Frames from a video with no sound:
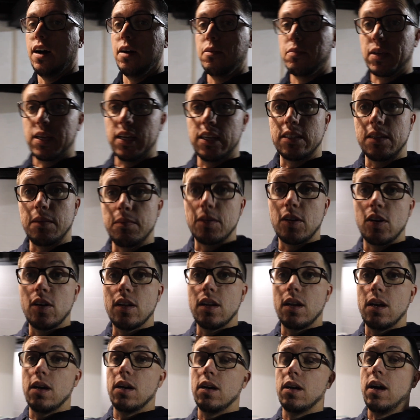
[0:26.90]
because
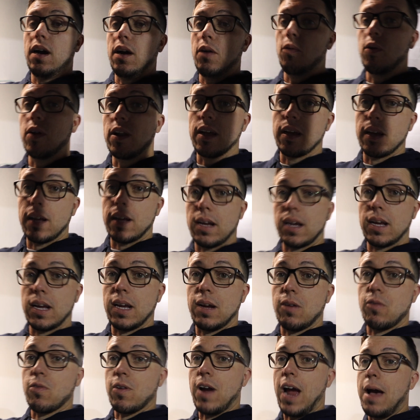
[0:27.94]
I wanna
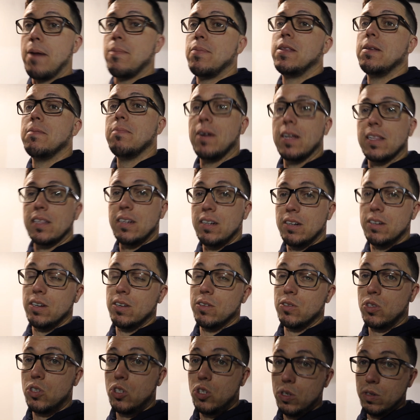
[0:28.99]
grab the
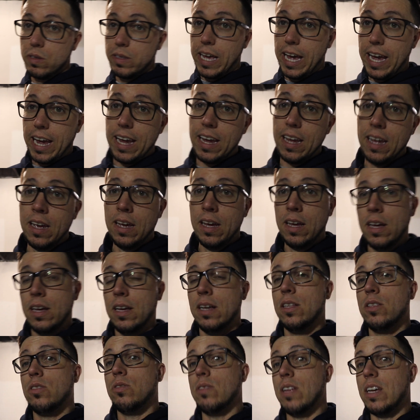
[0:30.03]
material today.
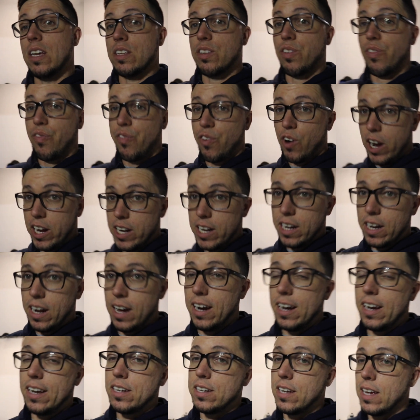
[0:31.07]
Today's Friday
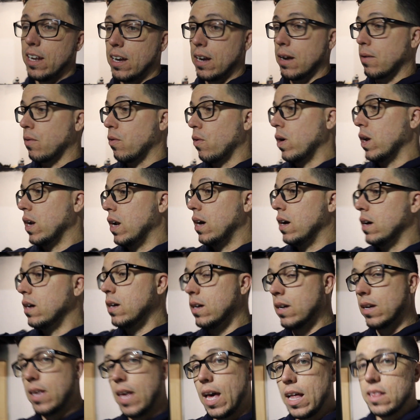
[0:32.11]
night and I wanna
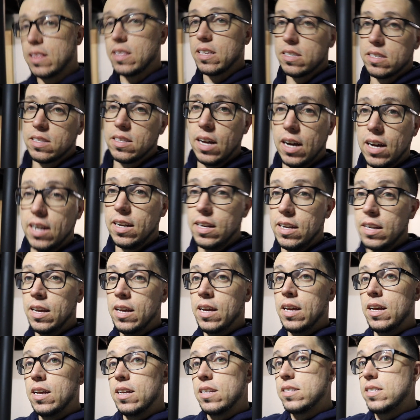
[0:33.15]
get this done
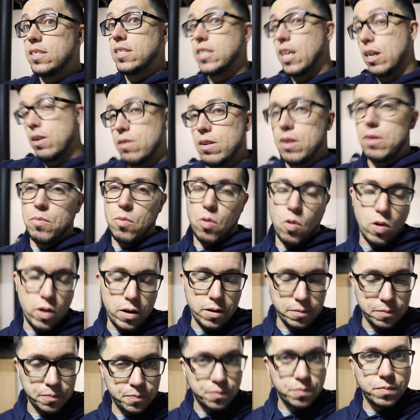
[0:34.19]
Saturday
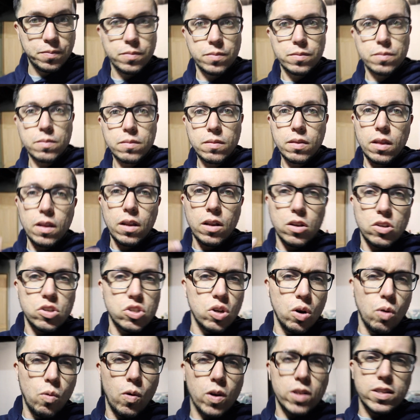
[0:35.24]
morning.
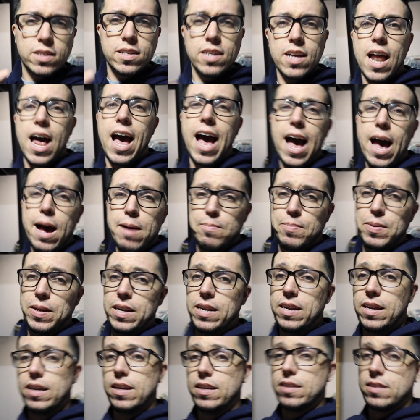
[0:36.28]
So what's gonna
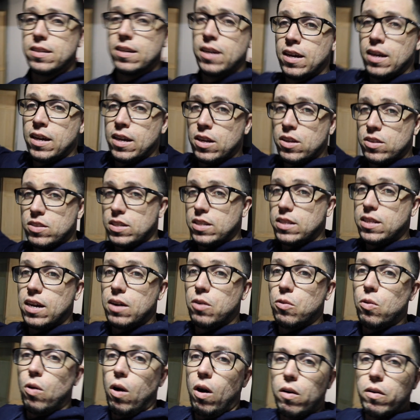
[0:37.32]
happen is, see
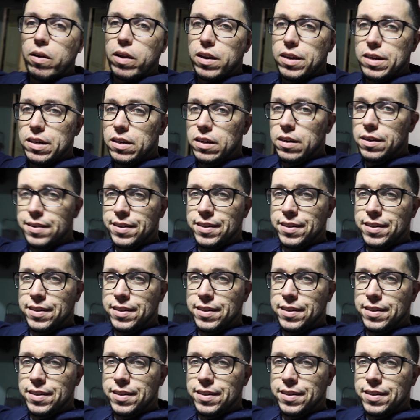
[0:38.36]
that wall here?